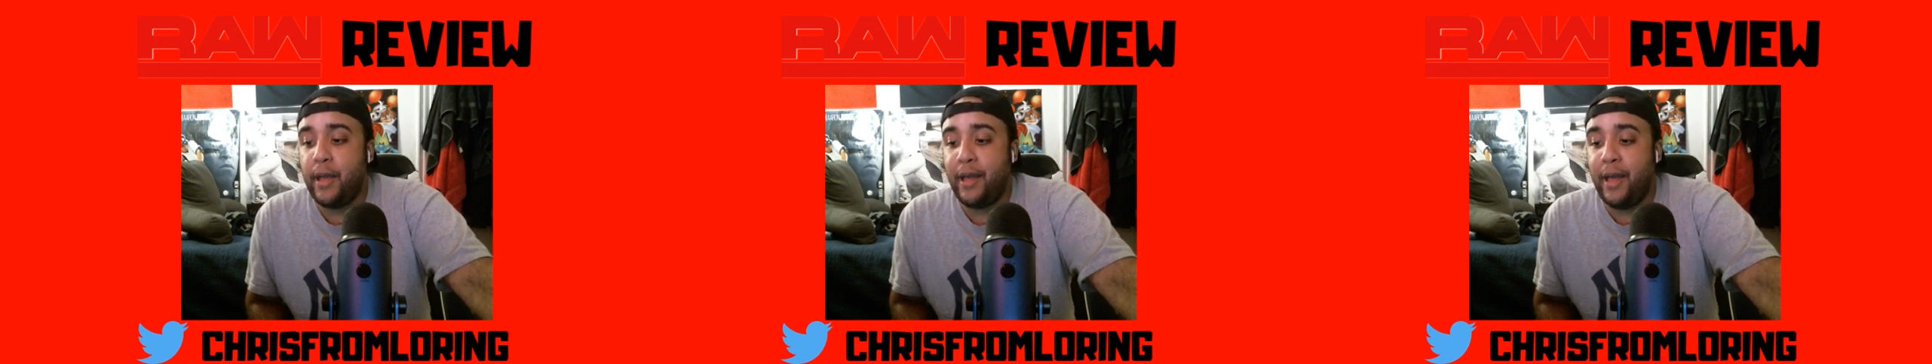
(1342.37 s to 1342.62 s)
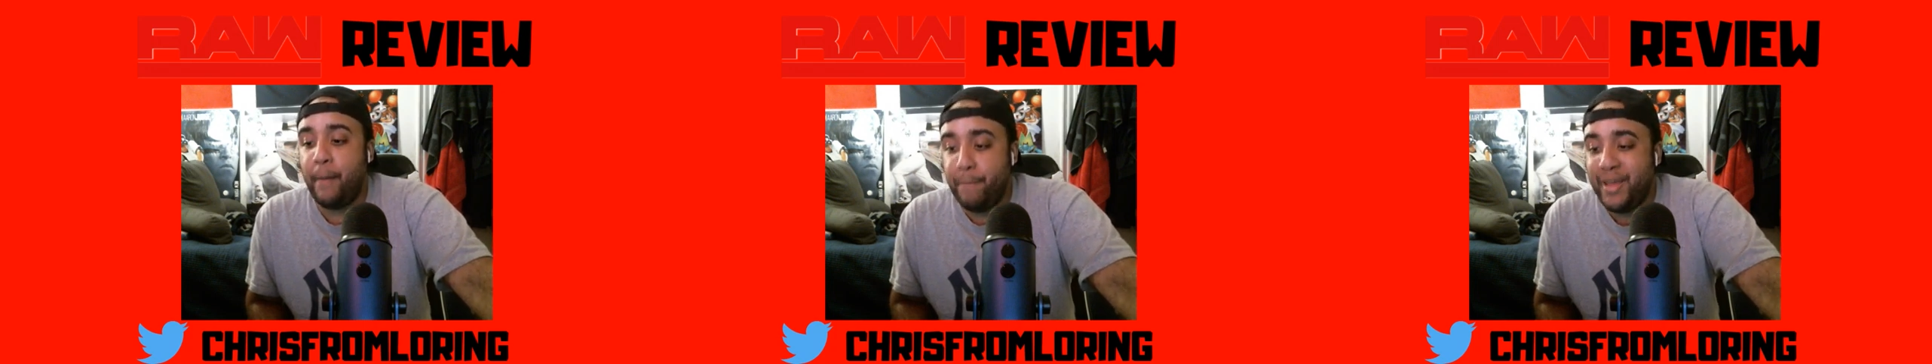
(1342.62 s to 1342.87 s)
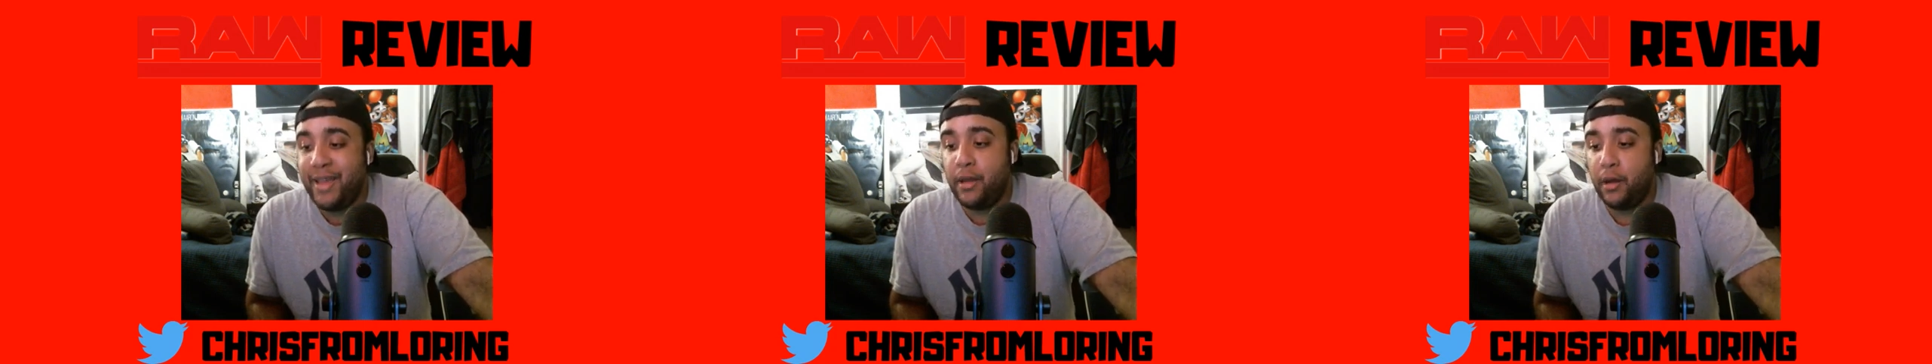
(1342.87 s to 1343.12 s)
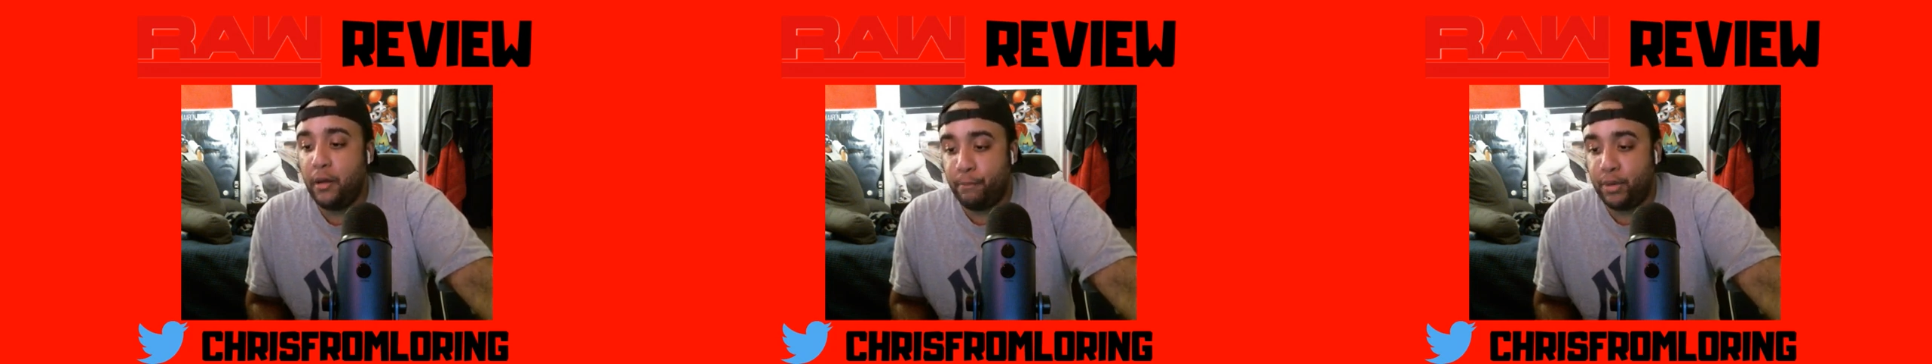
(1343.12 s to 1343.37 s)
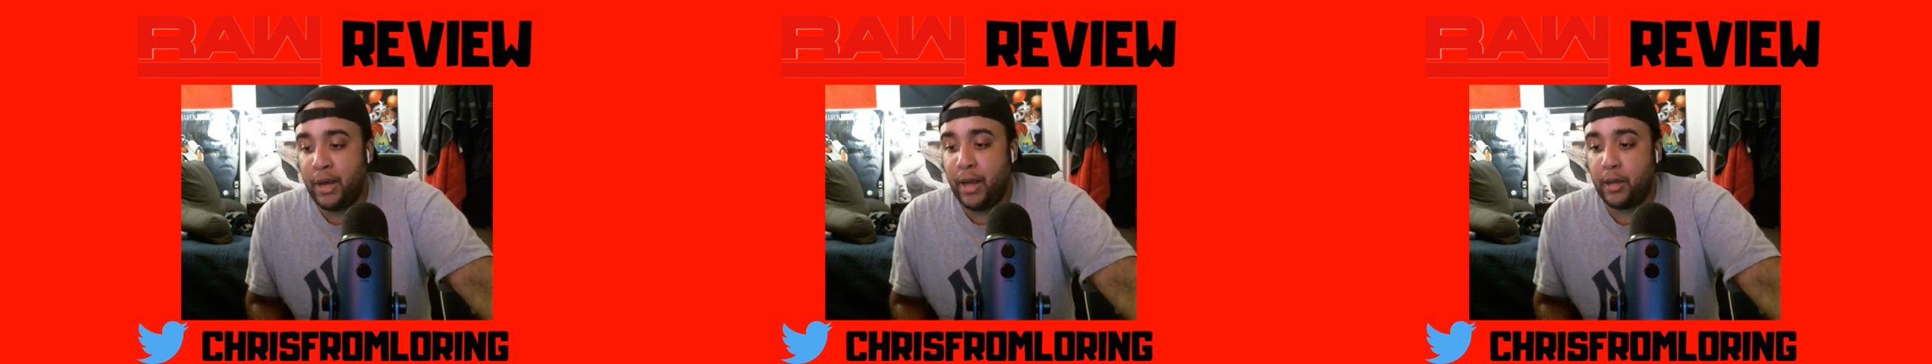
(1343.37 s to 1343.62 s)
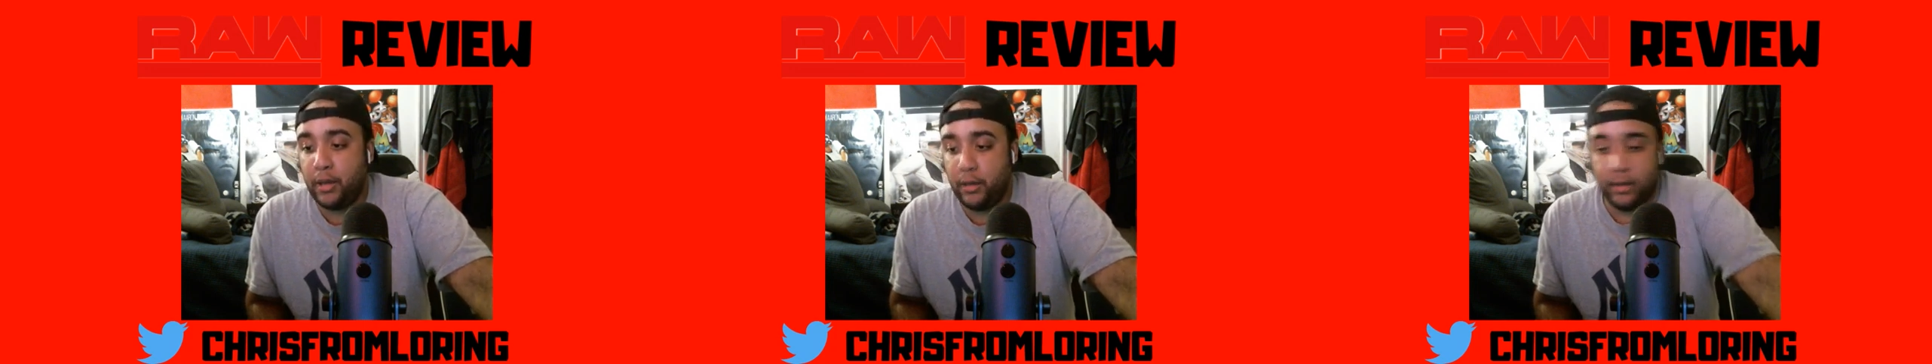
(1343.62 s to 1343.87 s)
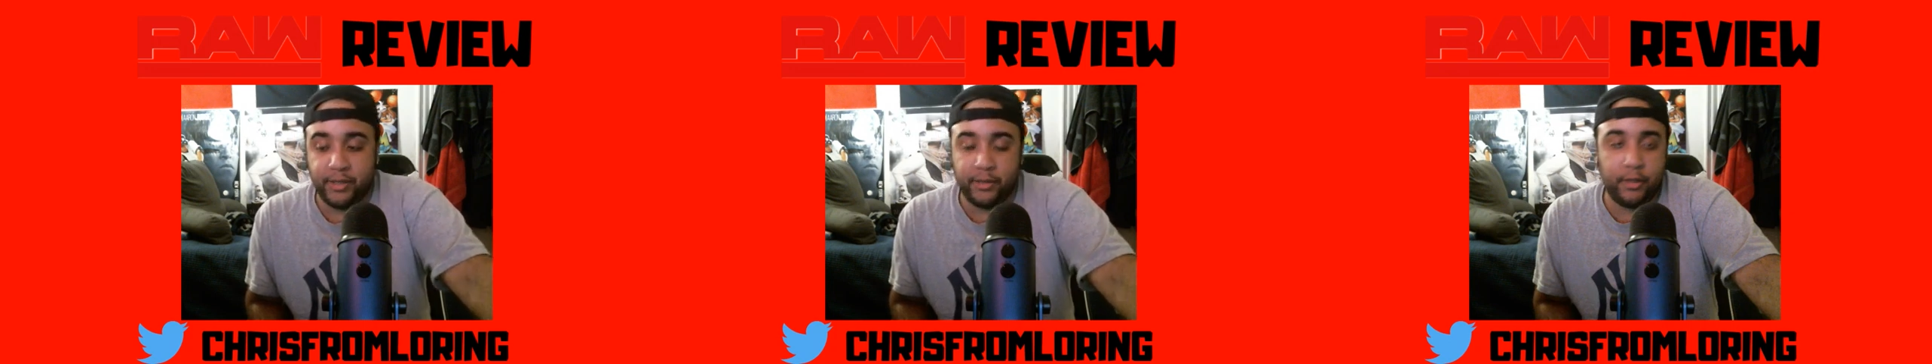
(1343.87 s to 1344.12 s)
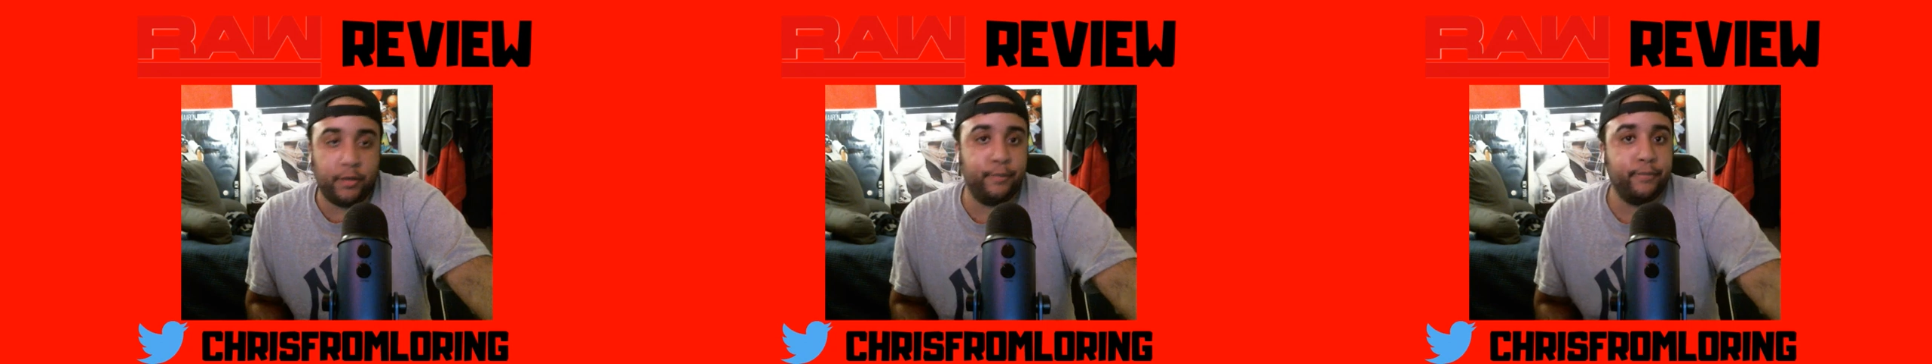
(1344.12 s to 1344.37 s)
and beat Brock Lesnar.